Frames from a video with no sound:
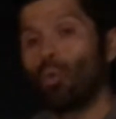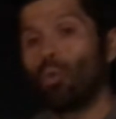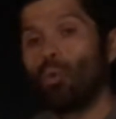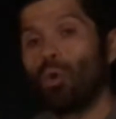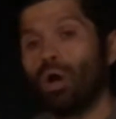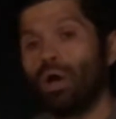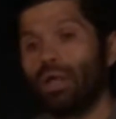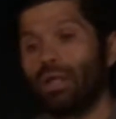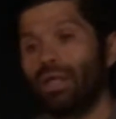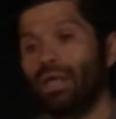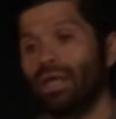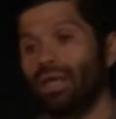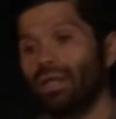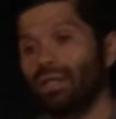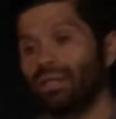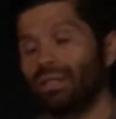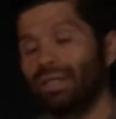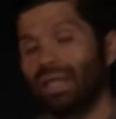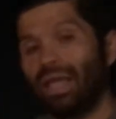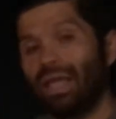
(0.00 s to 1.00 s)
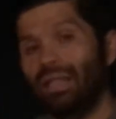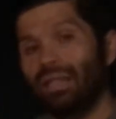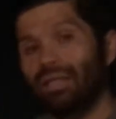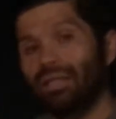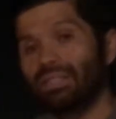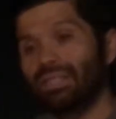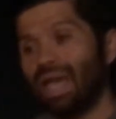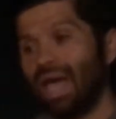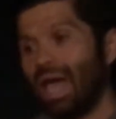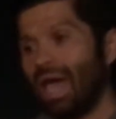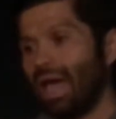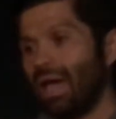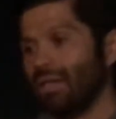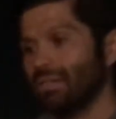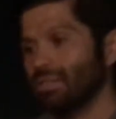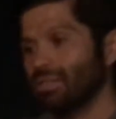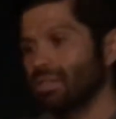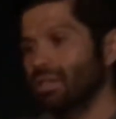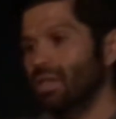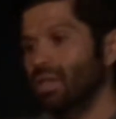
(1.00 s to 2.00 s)
one daily
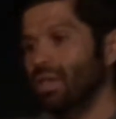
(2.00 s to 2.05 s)
task